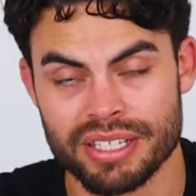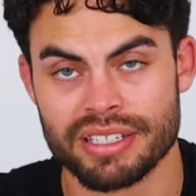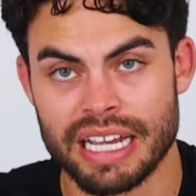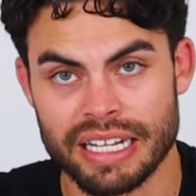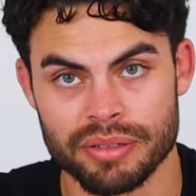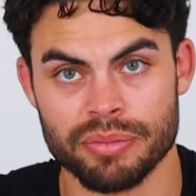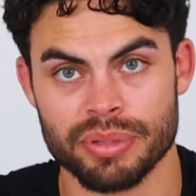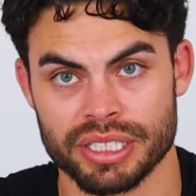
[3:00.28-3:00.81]
the
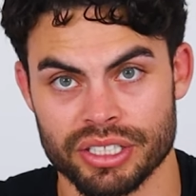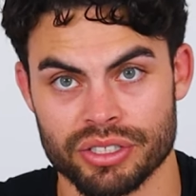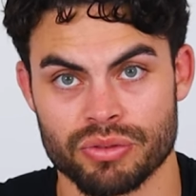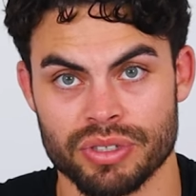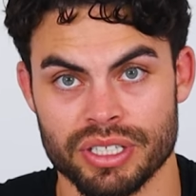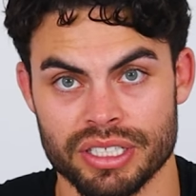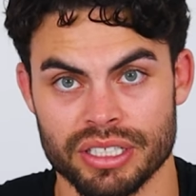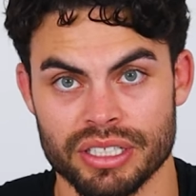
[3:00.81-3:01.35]
second biggest
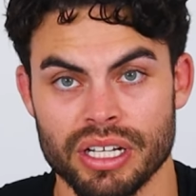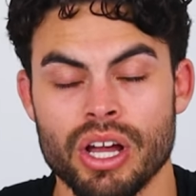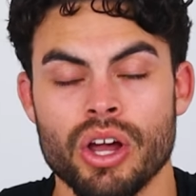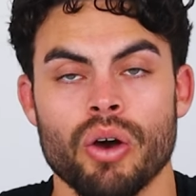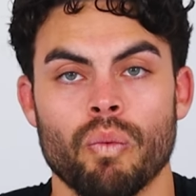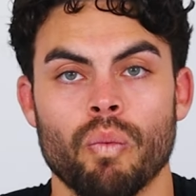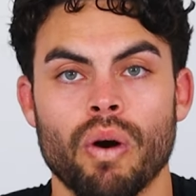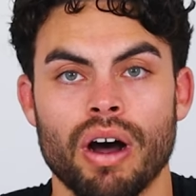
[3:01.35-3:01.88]
reason,
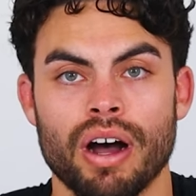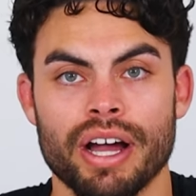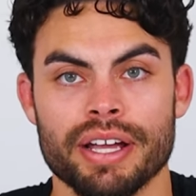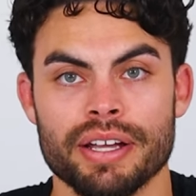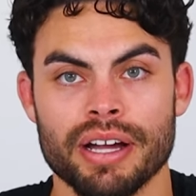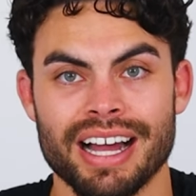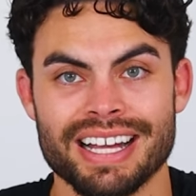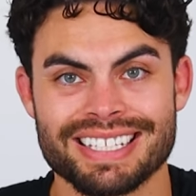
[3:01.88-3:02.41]

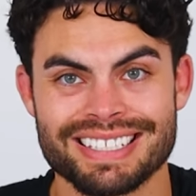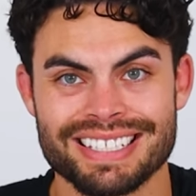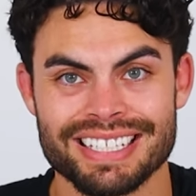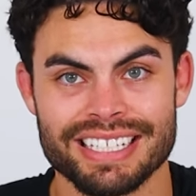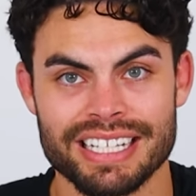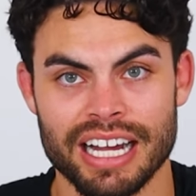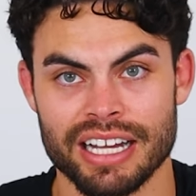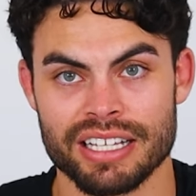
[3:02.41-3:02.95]
why I
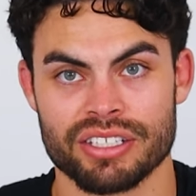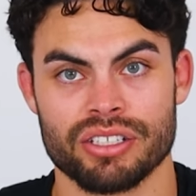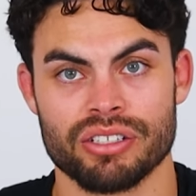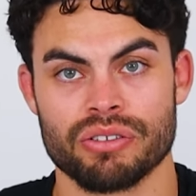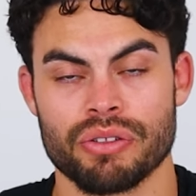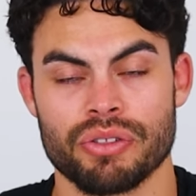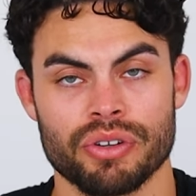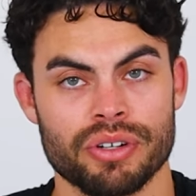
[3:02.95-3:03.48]
see guys in
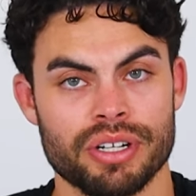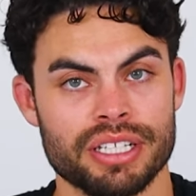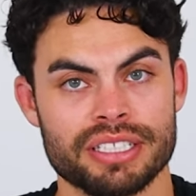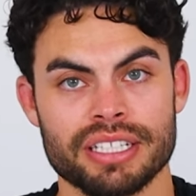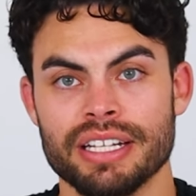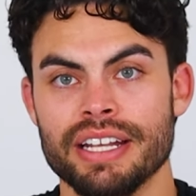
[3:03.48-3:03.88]
their 30s